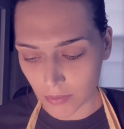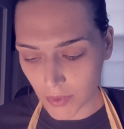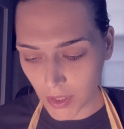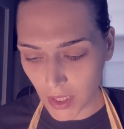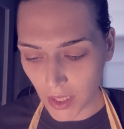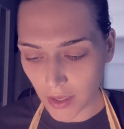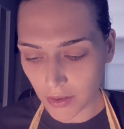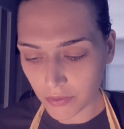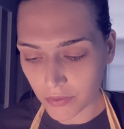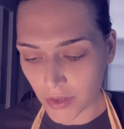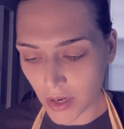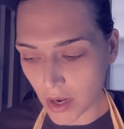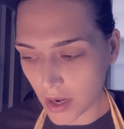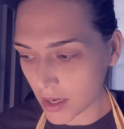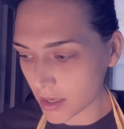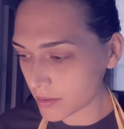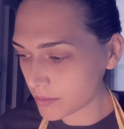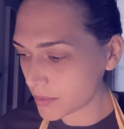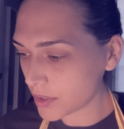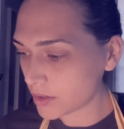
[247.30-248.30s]
If
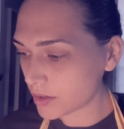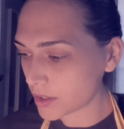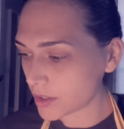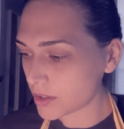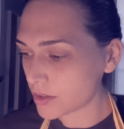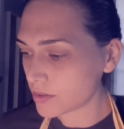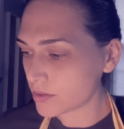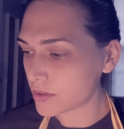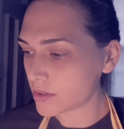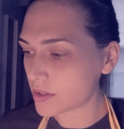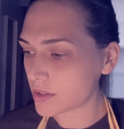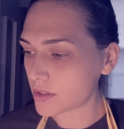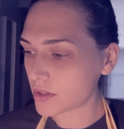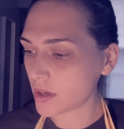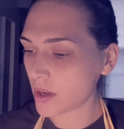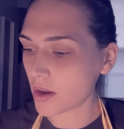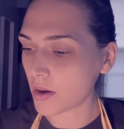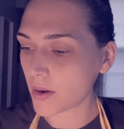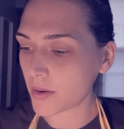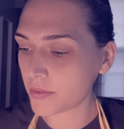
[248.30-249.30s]
not, you can use
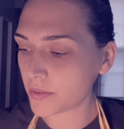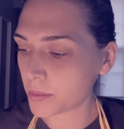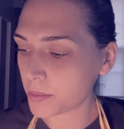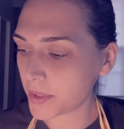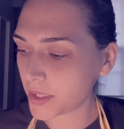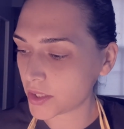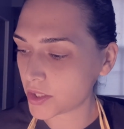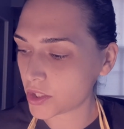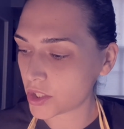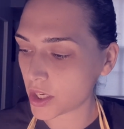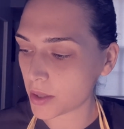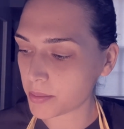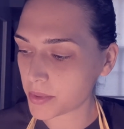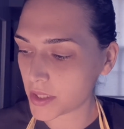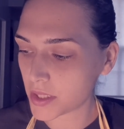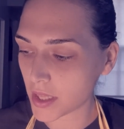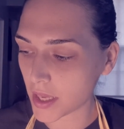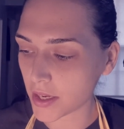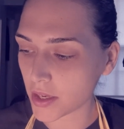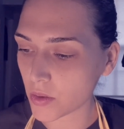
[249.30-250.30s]
however big strips
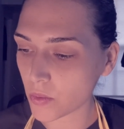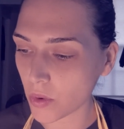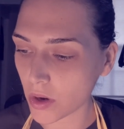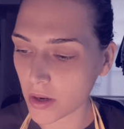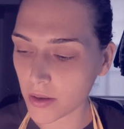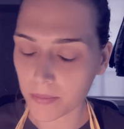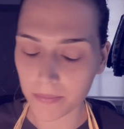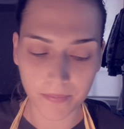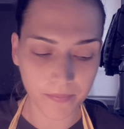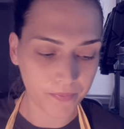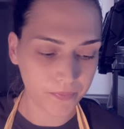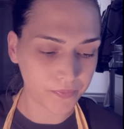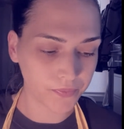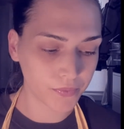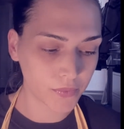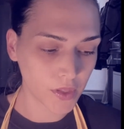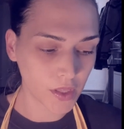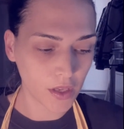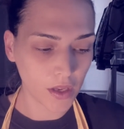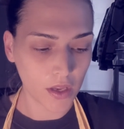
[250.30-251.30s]
that you want.
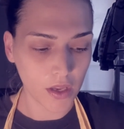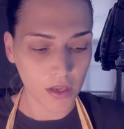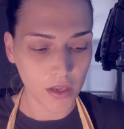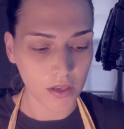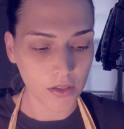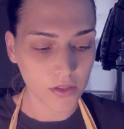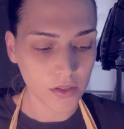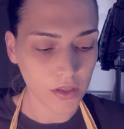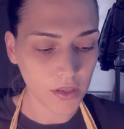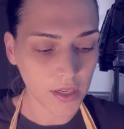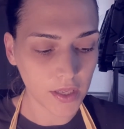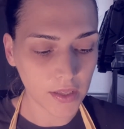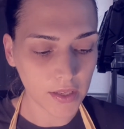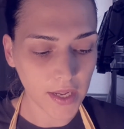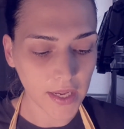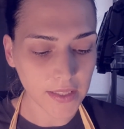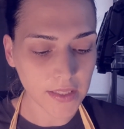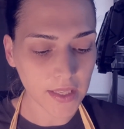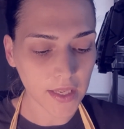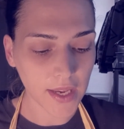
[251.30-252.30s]
So now the
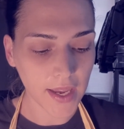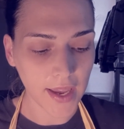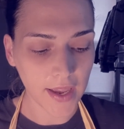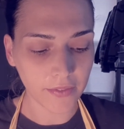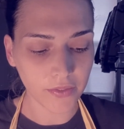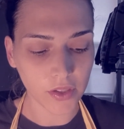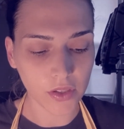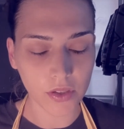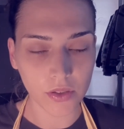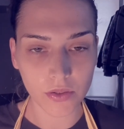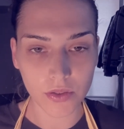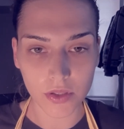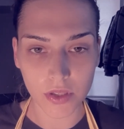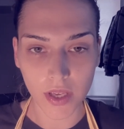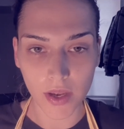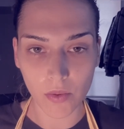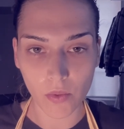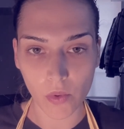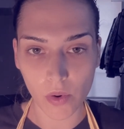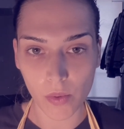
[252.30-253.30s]
next thing I have to do is
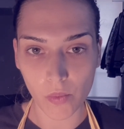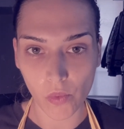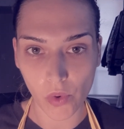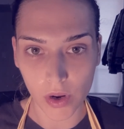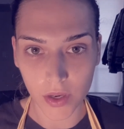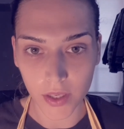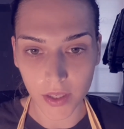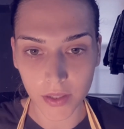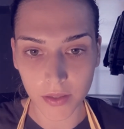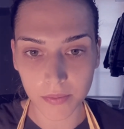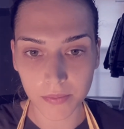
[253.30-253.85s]
get warm water.